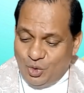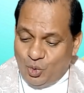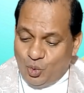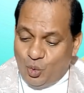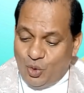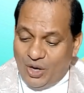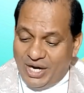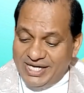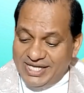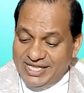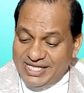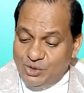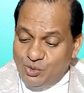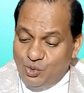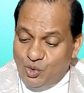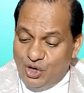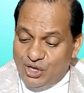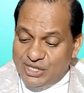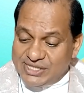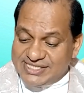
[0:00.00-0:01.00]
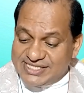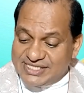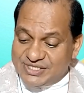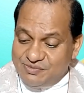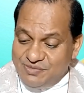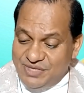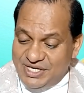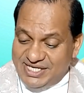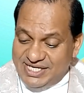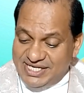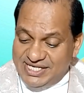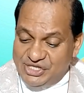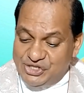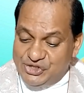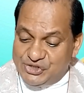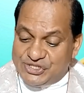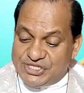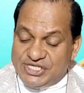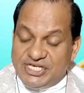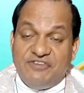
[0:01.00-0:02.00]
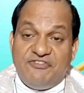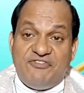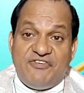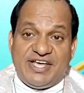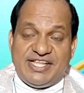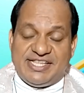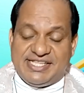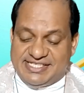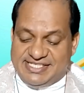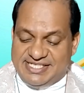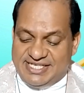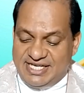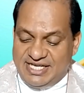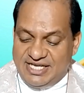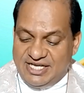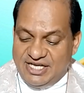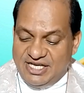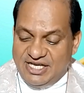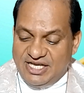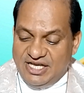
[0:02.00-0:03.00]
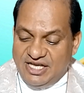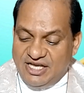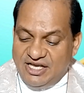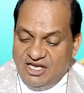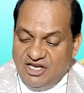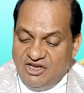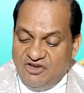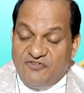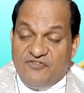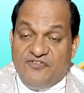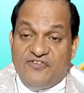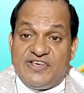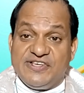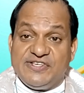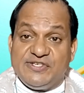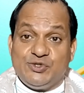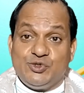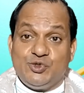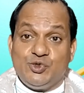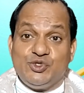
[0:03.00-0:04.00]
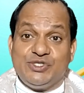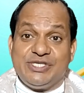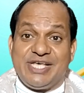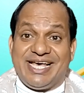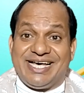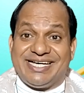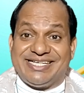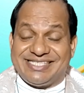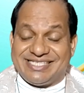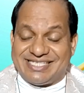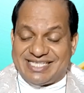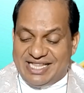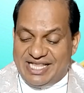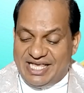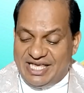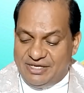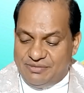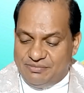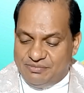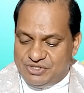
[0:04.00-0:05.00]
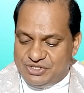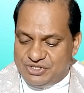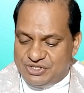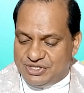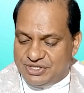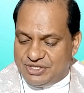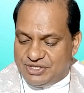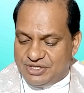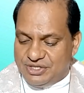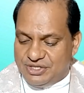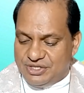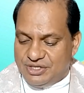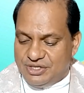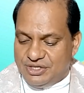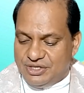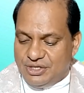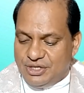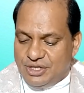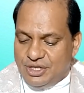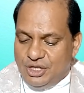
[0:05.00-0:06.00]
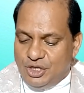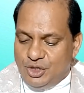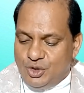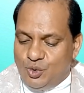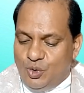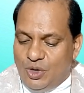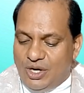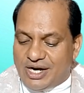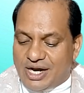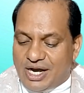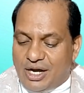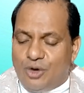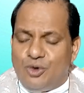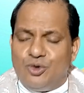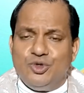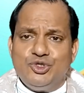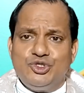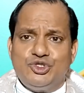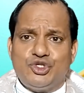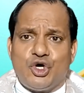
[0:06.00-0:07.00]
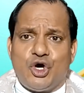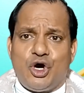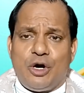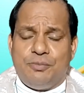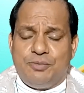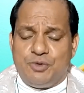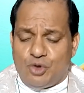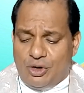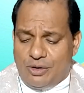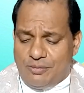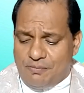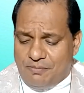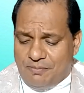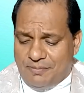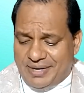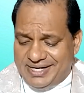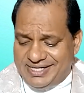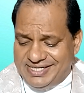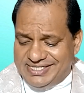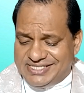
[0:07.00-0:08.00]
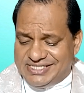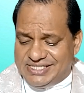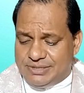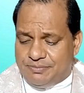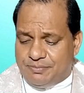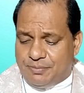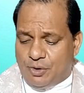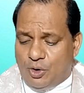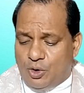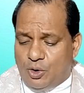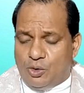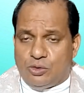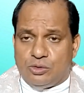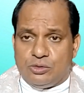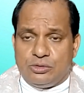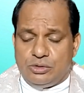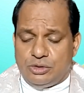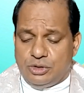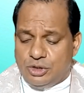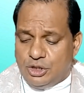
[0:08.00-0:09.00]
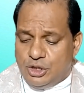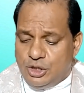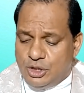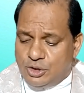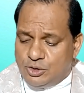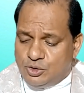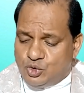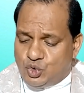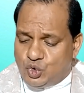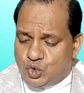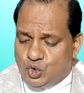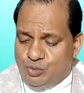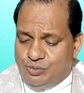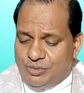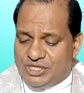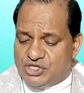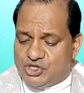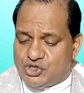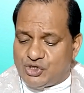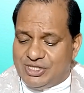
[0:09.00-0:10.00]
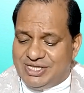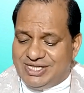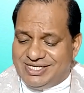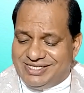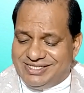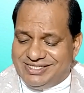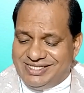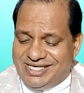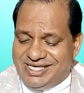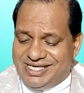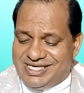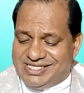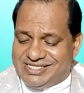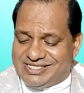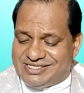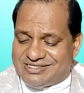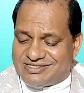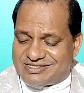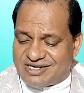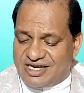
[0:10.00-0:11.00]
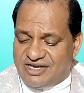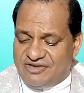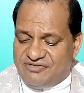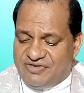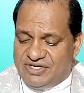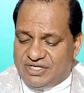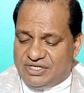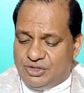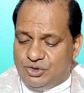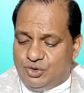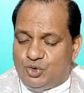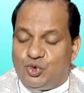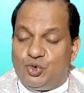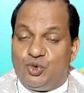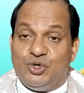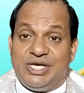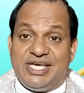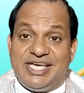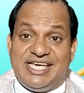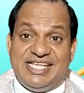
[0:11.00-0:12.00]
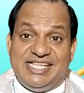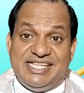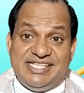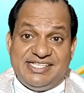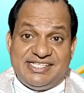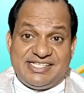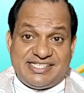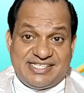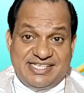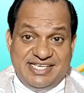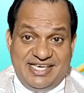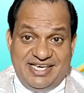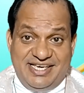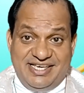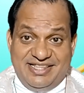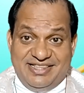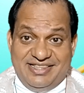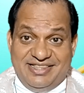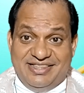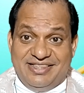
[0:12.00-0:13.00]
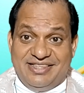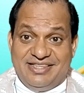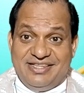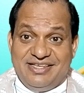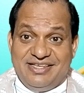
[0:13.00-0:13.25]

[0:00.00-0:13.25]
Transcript: while he was making this defense, uh, Festus exclaimed, You are out of your mind, Paul. Too much learning is driving you insane.